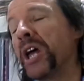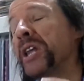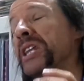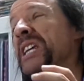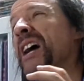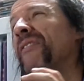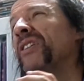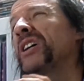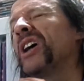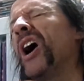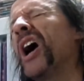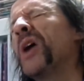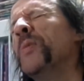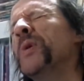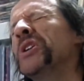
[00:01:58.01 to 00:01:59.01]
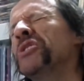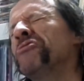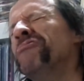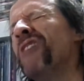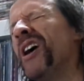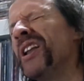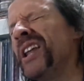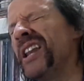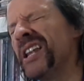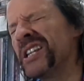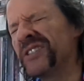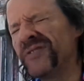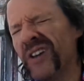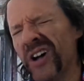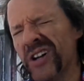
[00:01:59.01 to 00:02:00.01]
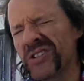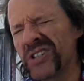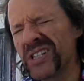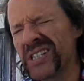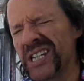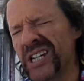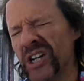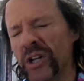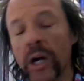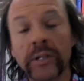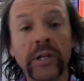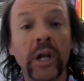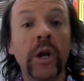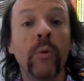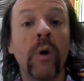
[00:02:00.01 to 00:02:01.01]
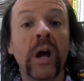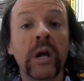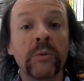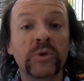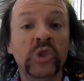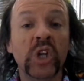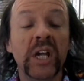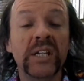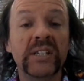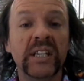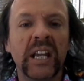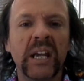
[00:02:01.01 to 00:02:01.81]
and the other guy was running as fast as he could. I don't know why he was chasing